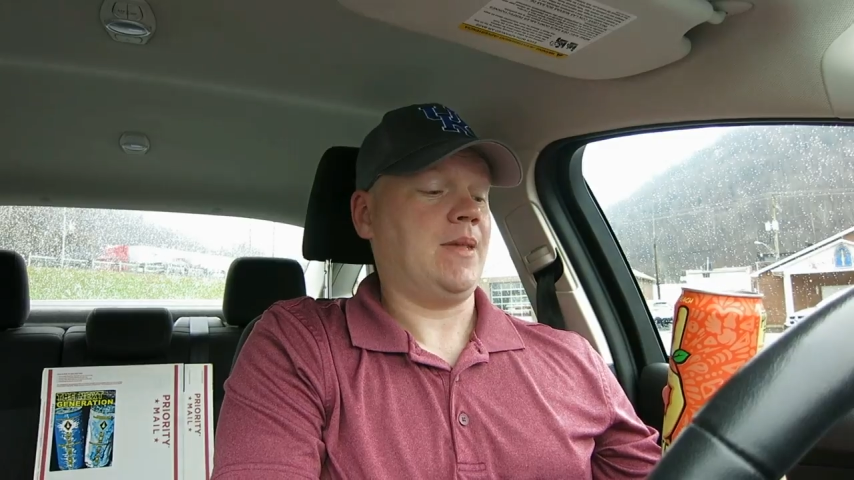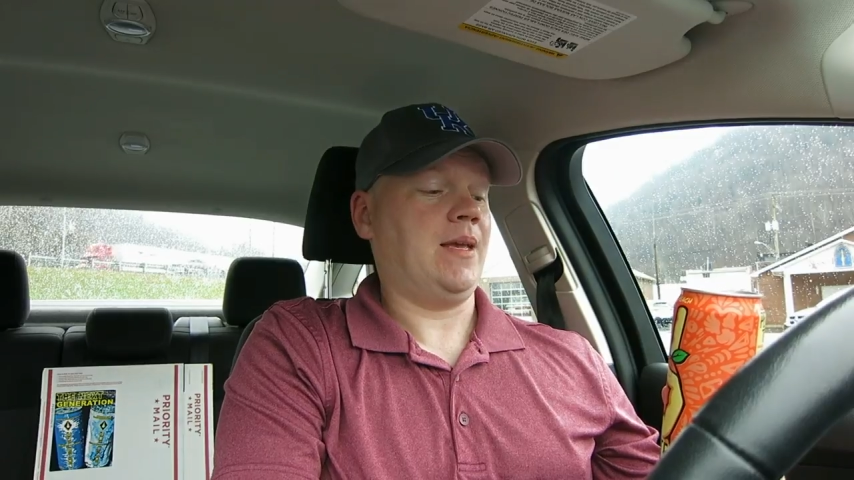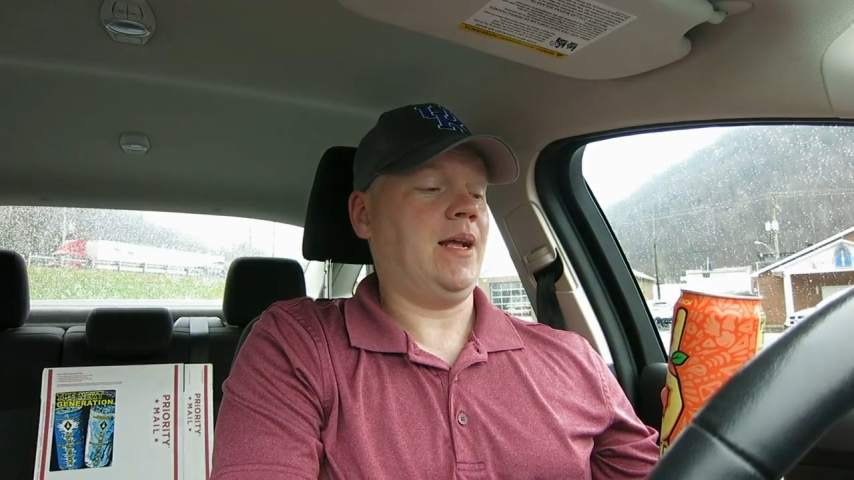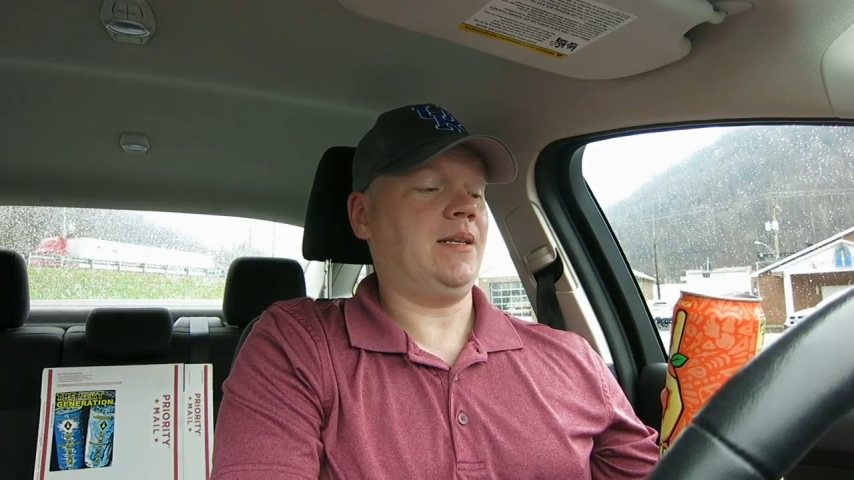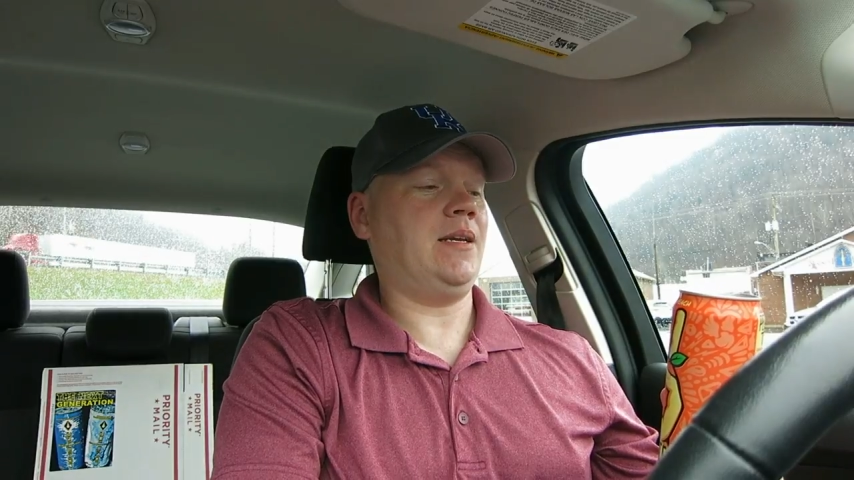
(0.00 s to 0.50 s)

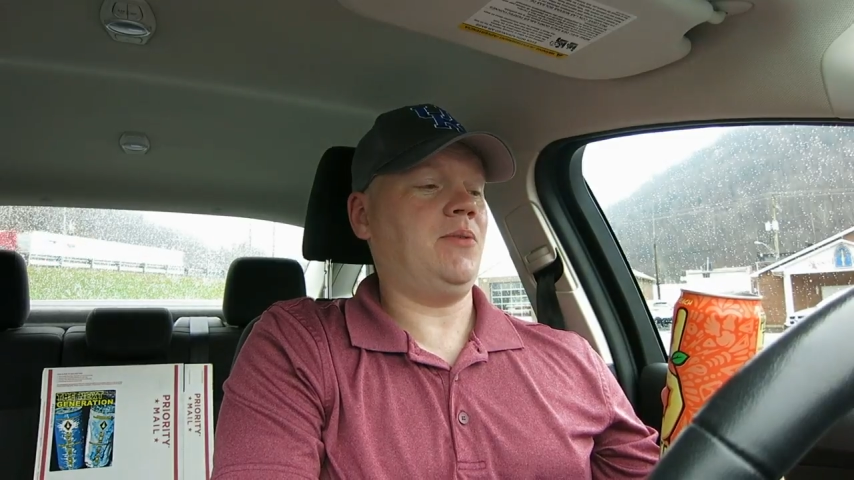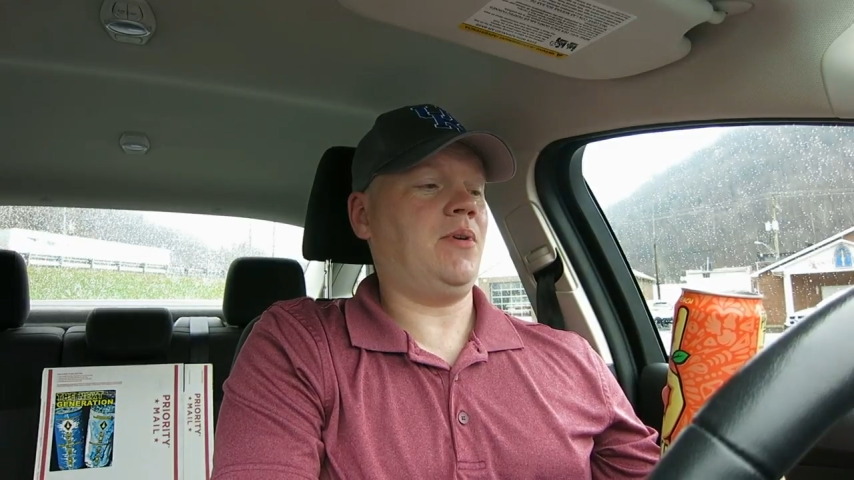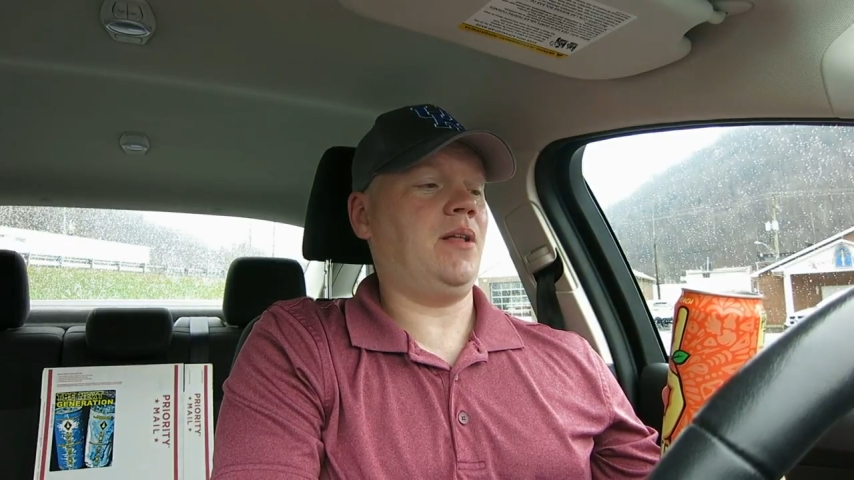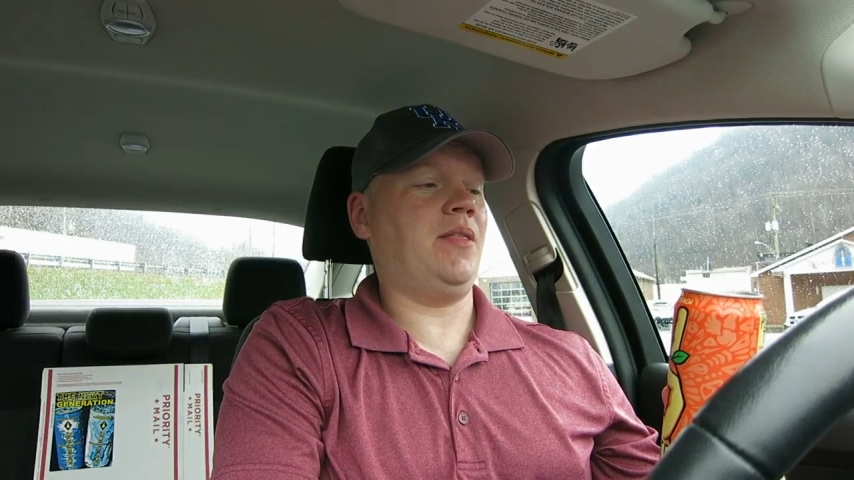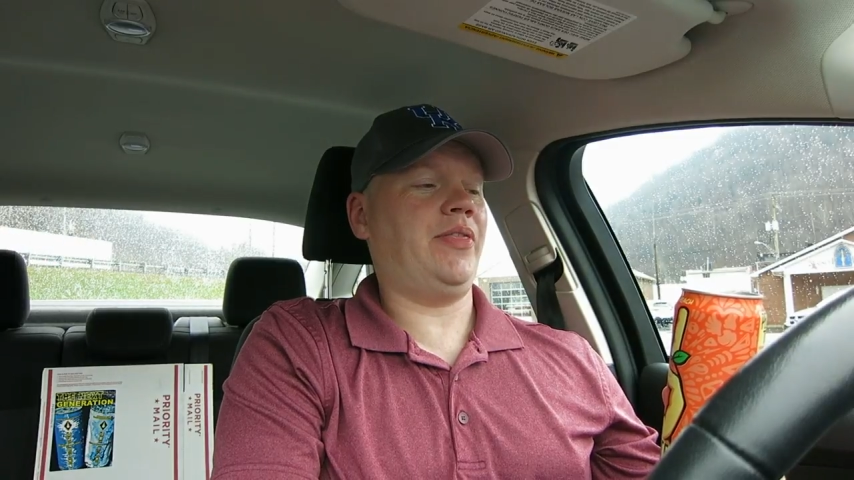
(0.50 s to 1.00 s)
And I'll tell you
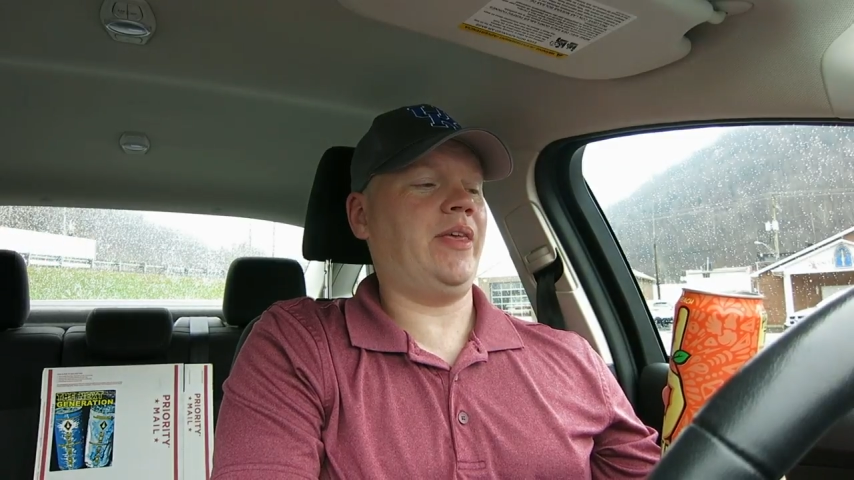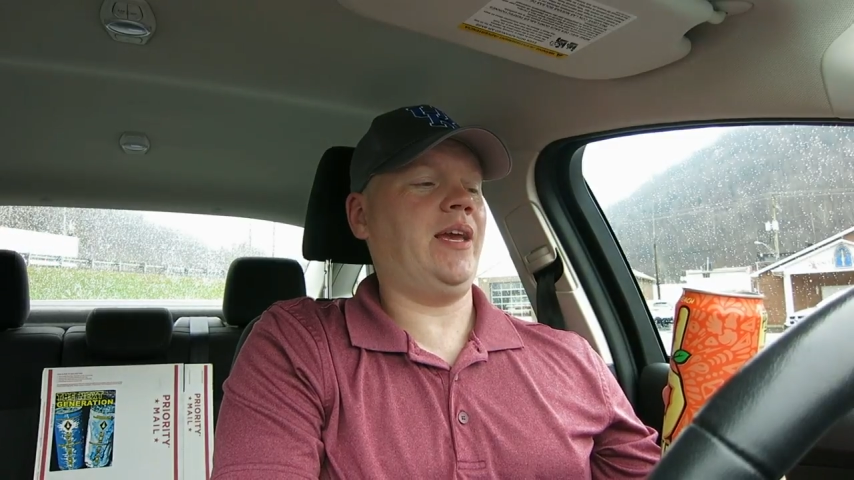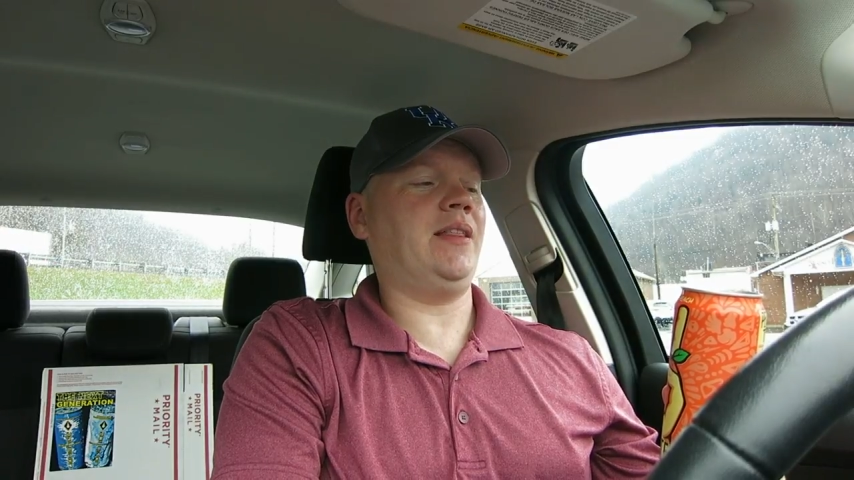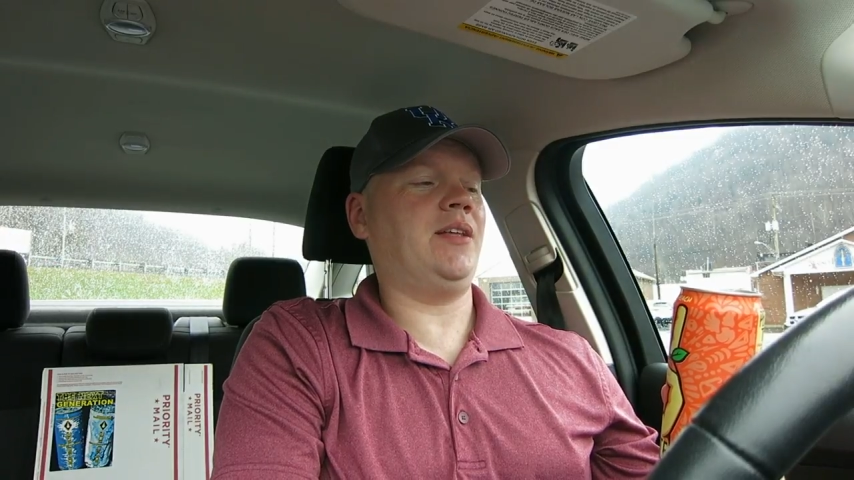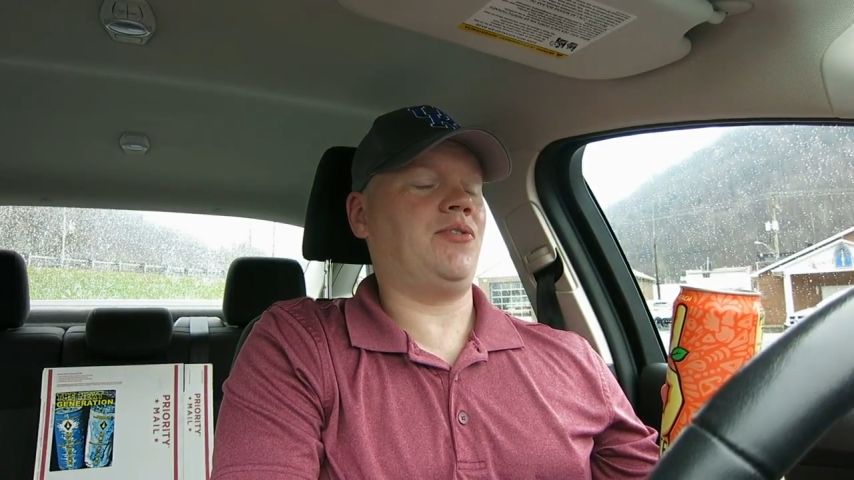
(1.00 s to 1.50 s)
what, the thing that